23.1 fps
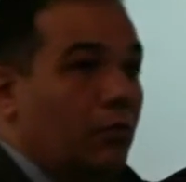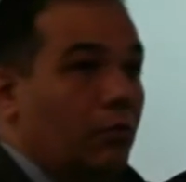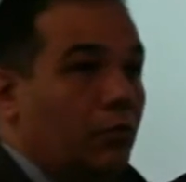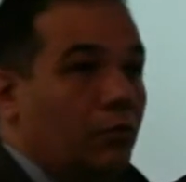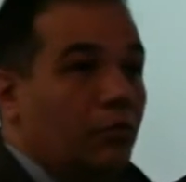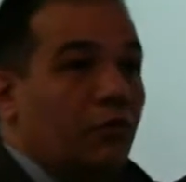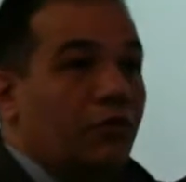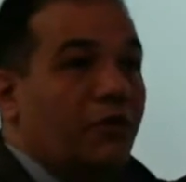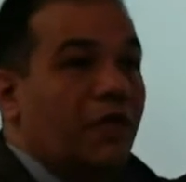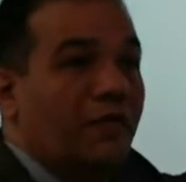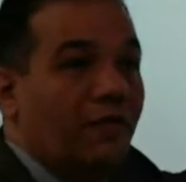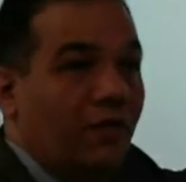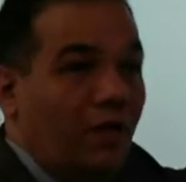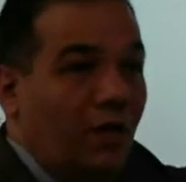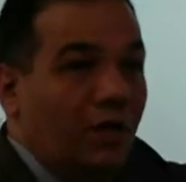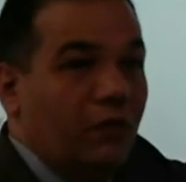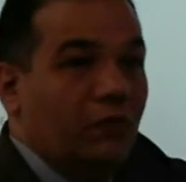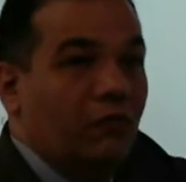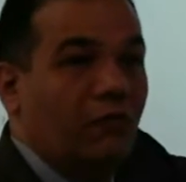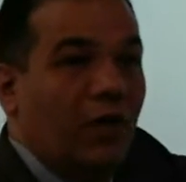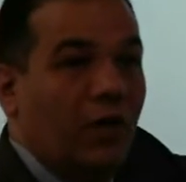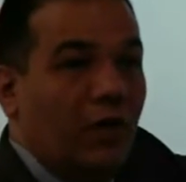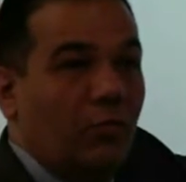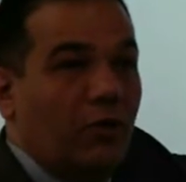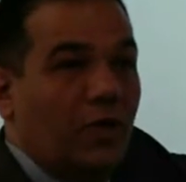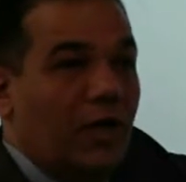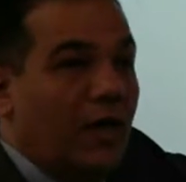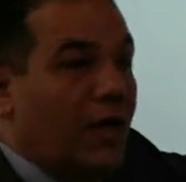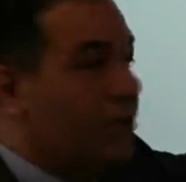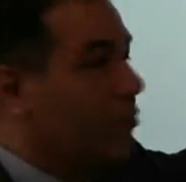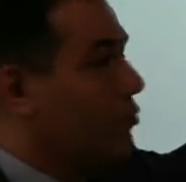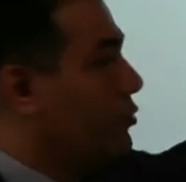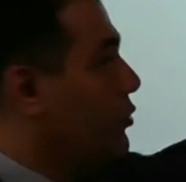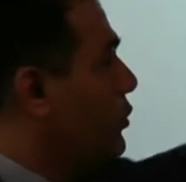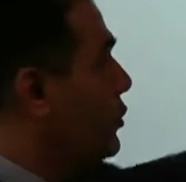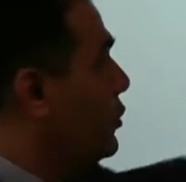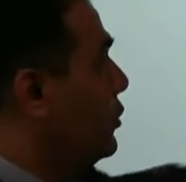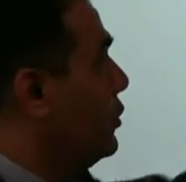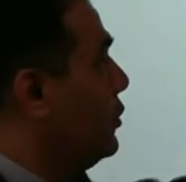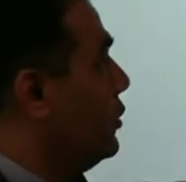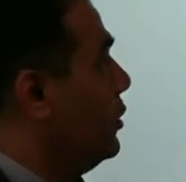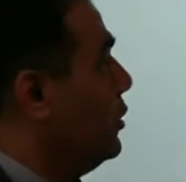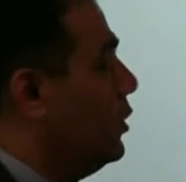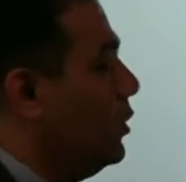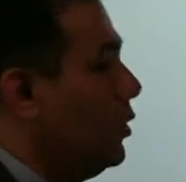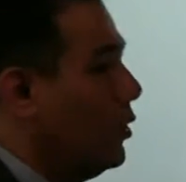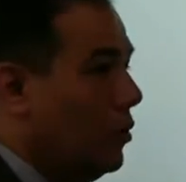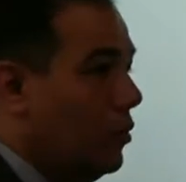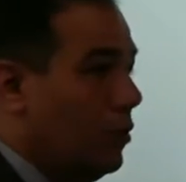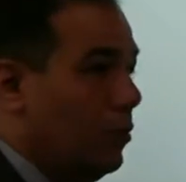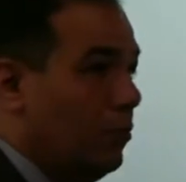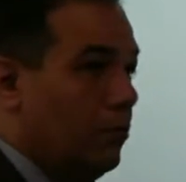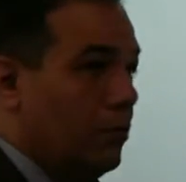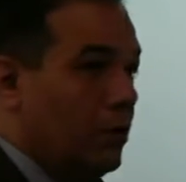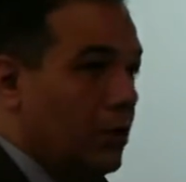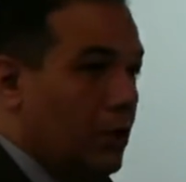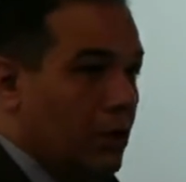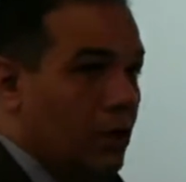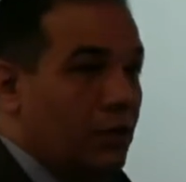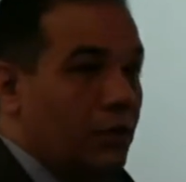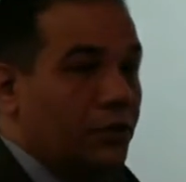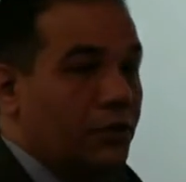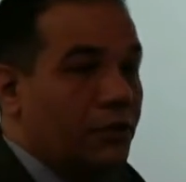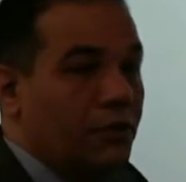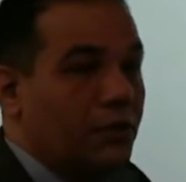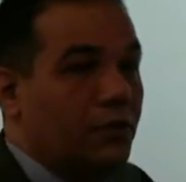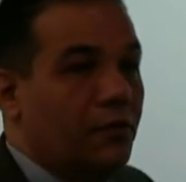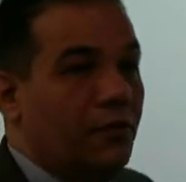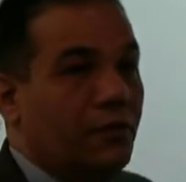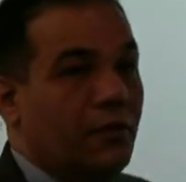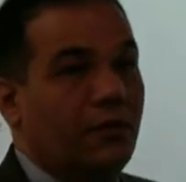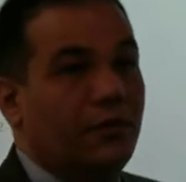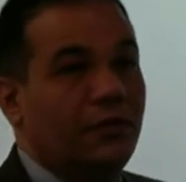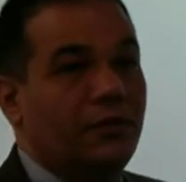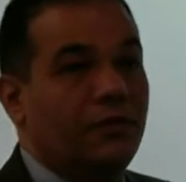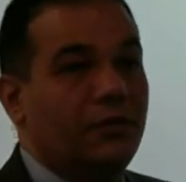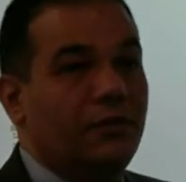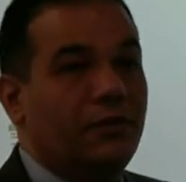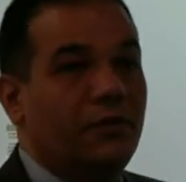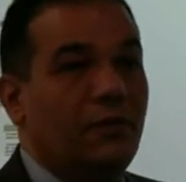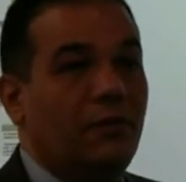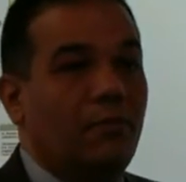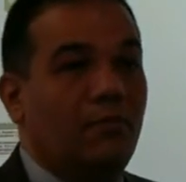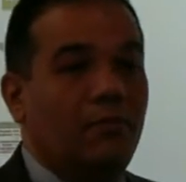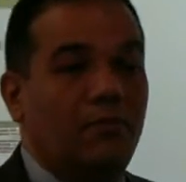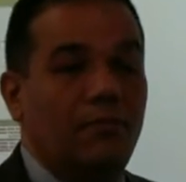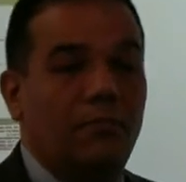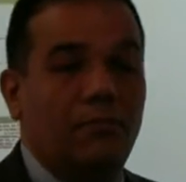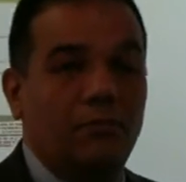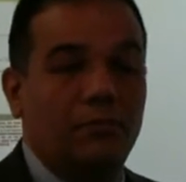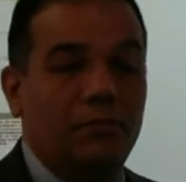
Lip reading: We didn't have a lot of IP addresses because there is some